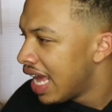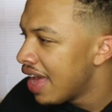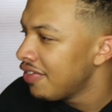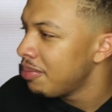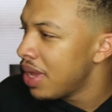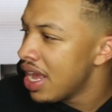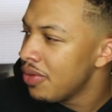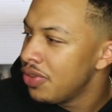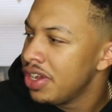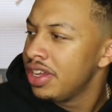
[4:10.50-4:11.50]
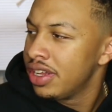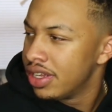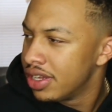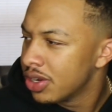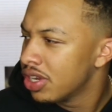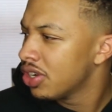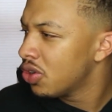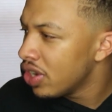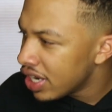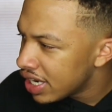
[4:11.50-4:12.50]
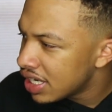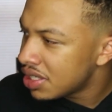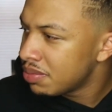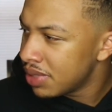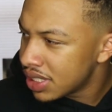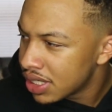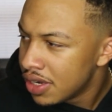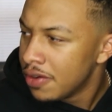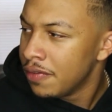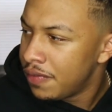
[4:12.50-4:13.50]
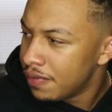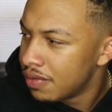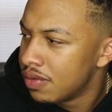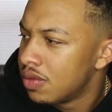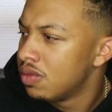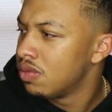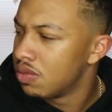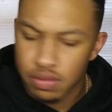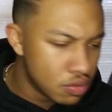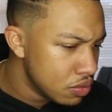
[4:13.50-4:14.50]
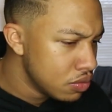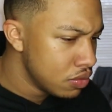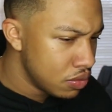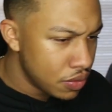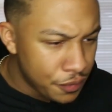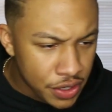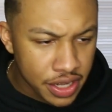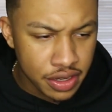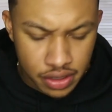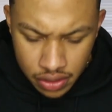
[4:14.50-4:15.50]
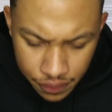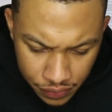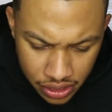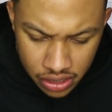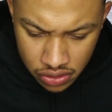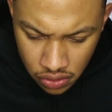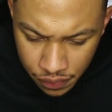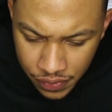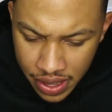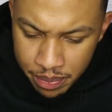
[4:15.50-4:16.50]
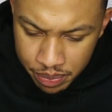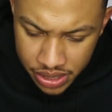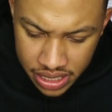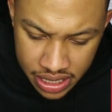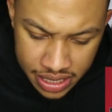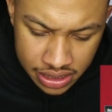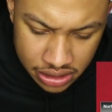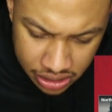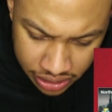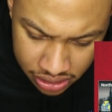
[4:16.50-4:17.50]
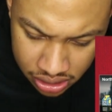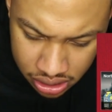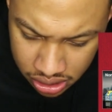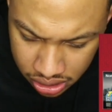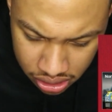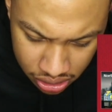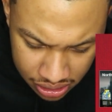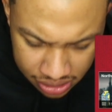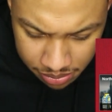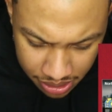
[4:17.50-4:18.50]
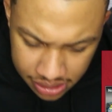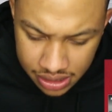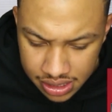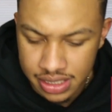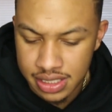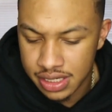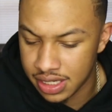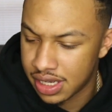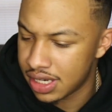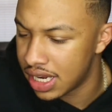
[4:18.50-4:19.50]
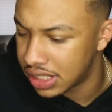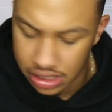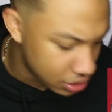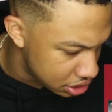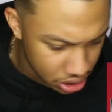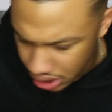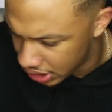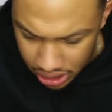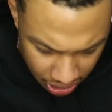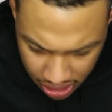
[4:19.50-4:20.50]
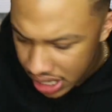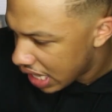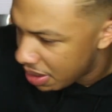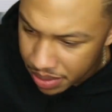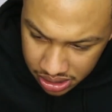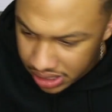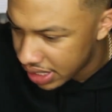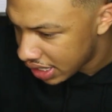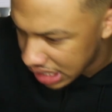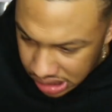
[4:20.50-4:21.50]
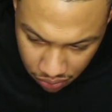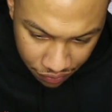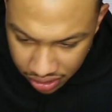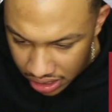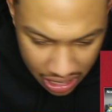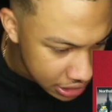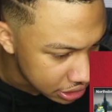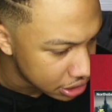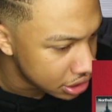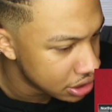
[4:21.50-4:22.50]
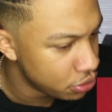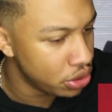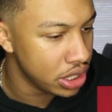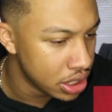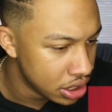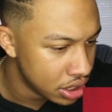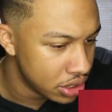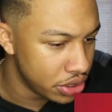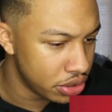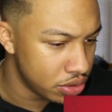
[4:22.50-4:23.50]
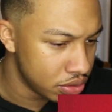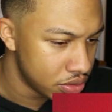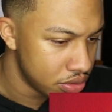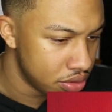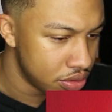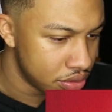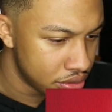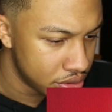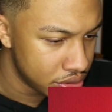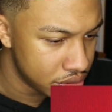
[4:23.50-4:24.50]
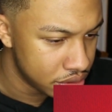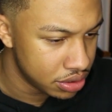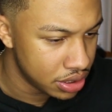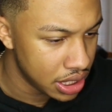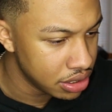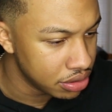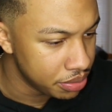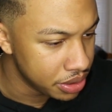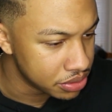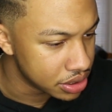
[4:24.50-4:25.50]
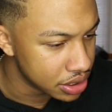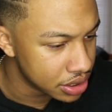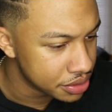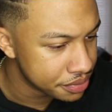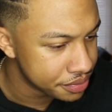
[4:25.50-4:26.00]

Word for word: Have a merry Christmas. It's somebody wanna. Fucking on fat bitches. Cause I'm nasty, cause a nigga nasty. Ay, and my dick is so fucking ashy, huh? What? Oh, I didn't know the beat was done.